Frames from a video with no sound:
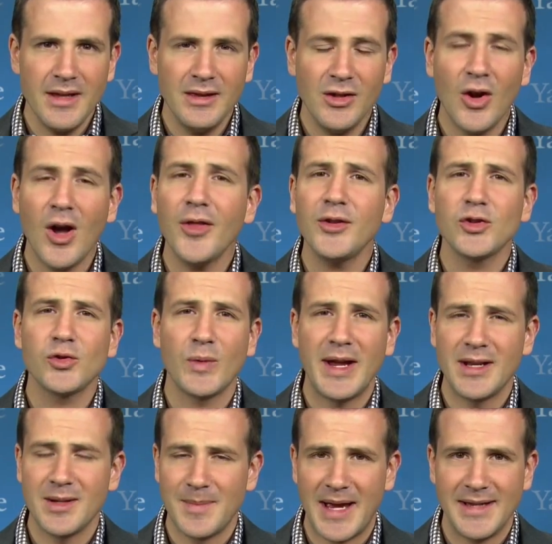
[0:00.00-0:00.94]
The authors
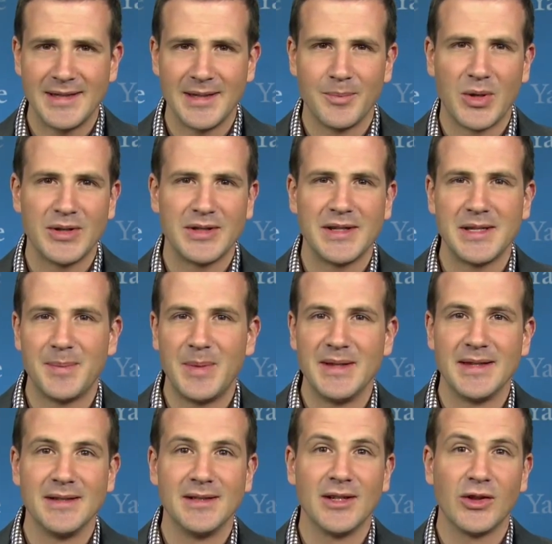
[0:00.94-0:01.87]
randomized the
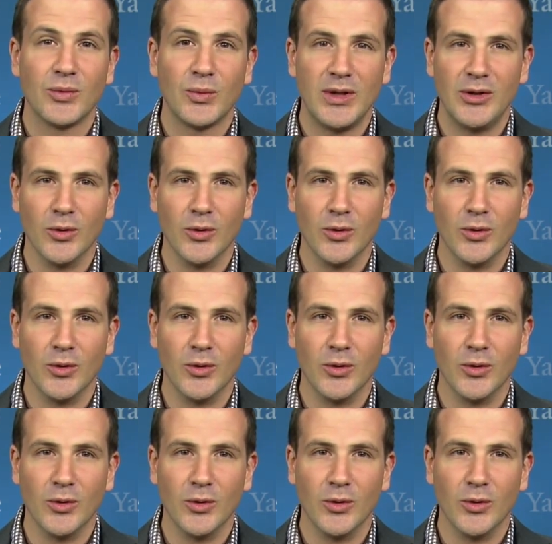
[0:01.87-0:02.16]
participants into three